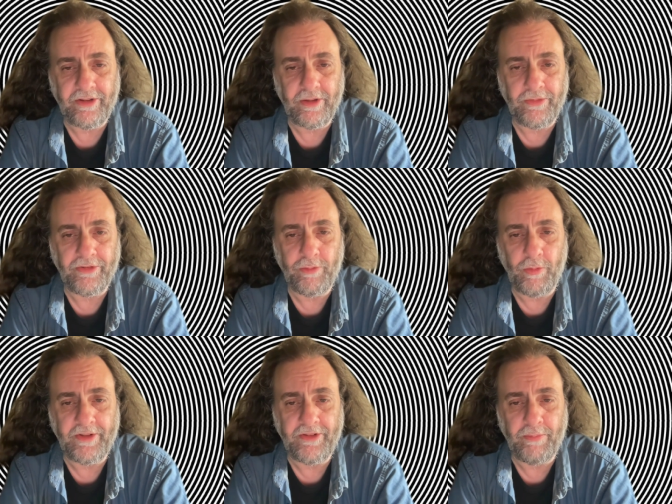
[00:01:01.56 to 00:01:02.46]
terms of
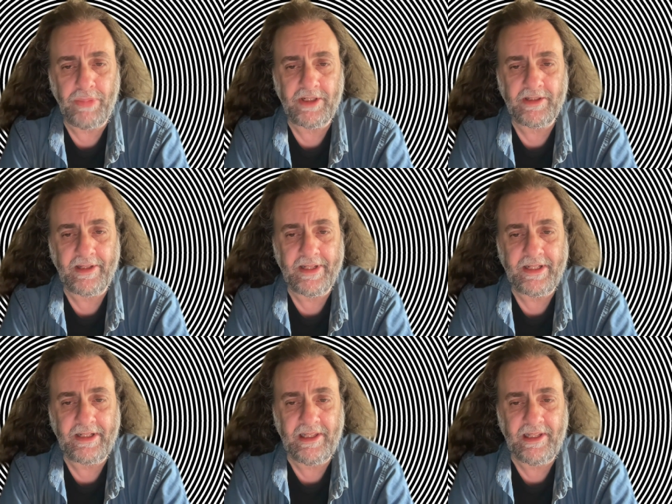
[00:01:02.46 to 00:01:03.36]
one's
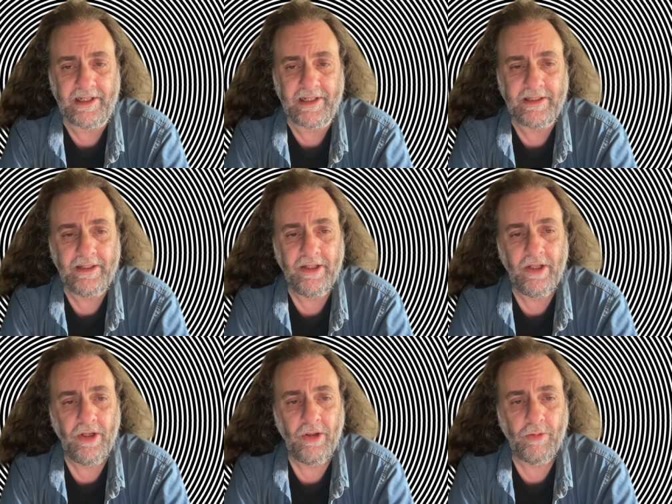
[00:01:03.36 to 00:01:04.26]
bodily clock
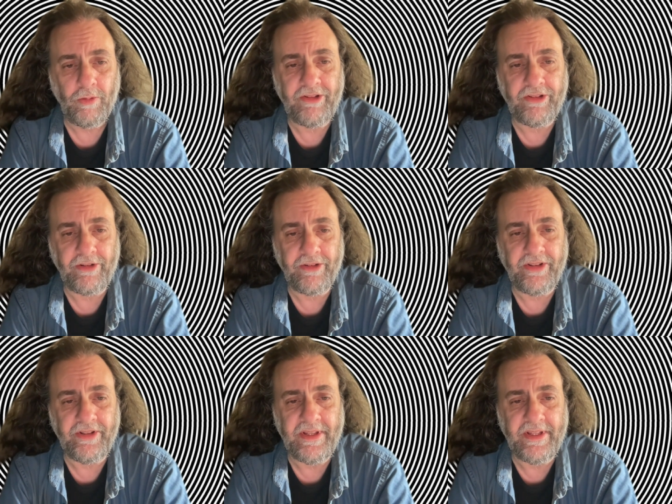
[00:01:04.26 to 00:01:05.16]

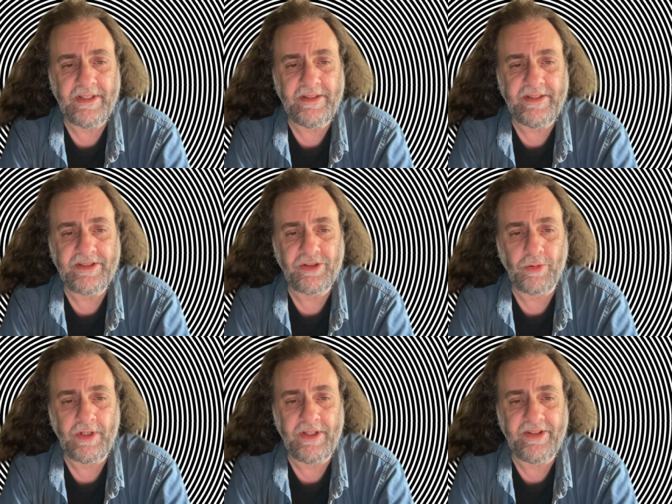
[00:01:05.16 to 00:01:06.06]
results in the
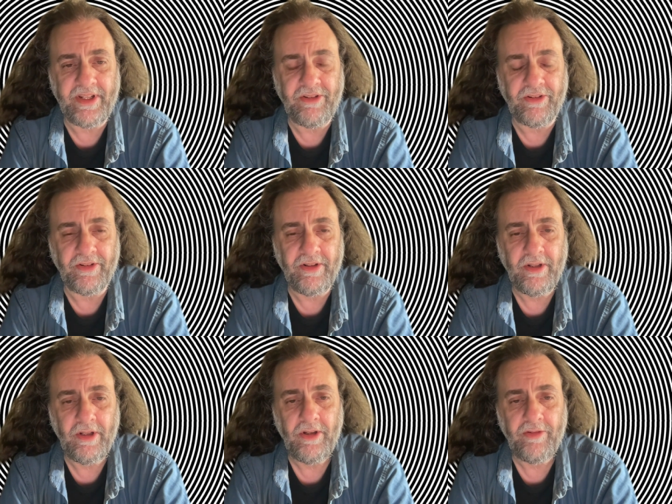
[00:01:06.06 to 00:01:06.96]
disorientation,
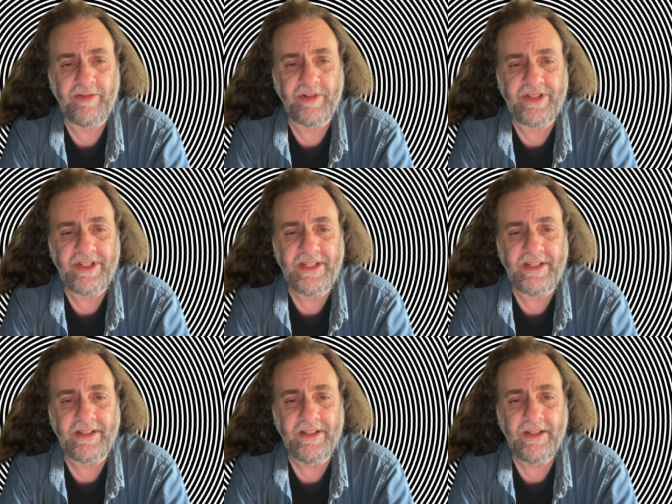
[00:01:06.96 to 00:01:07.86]

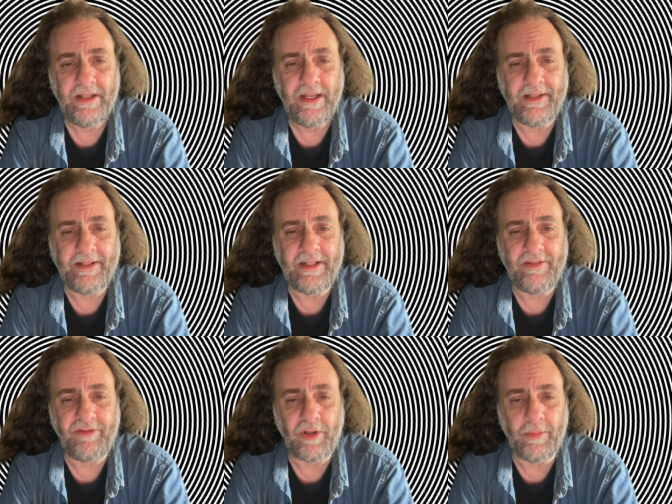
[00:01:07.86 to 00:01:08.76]
fatigue, and
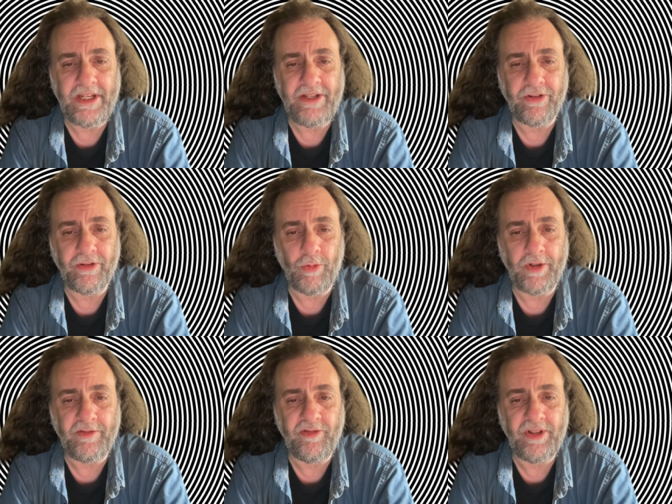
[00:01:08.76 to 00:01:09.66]
inflammation
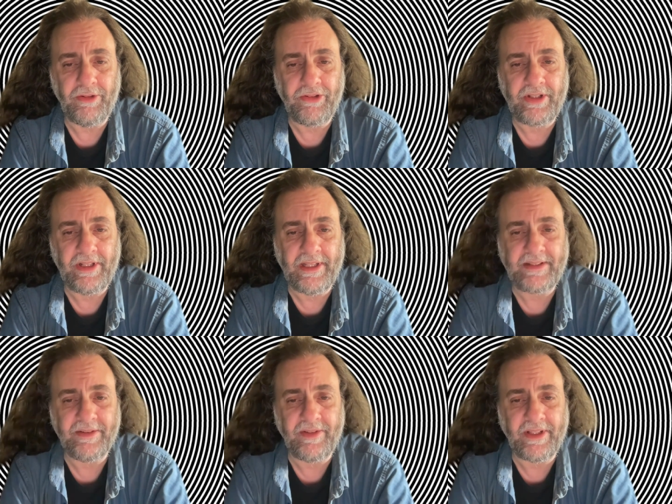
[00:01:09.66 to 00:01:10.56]
one feels
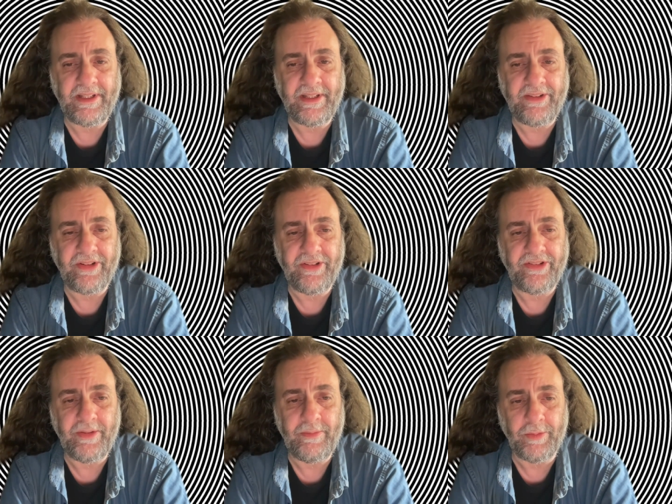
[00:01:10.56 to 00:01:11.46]
collectively as
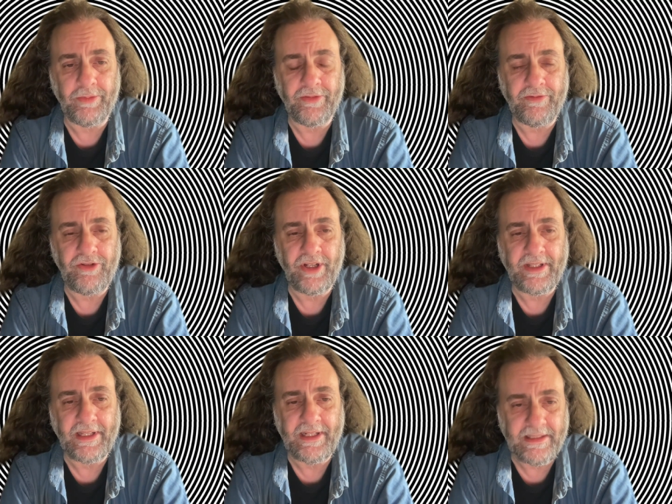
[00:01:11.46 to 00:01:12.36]
symptoms of
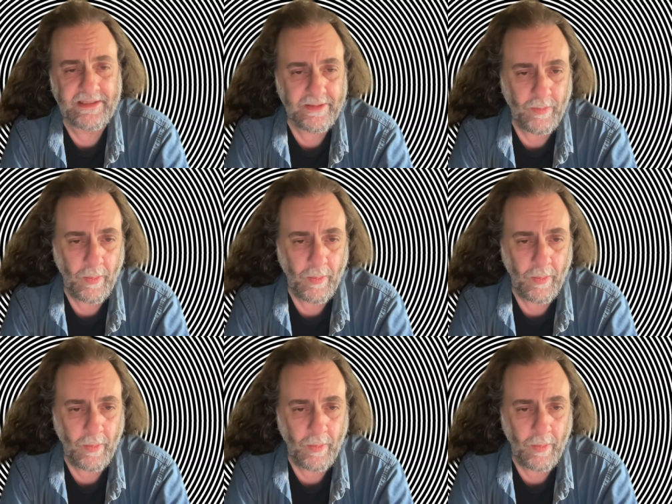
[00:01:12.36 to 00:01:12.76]
jet lag.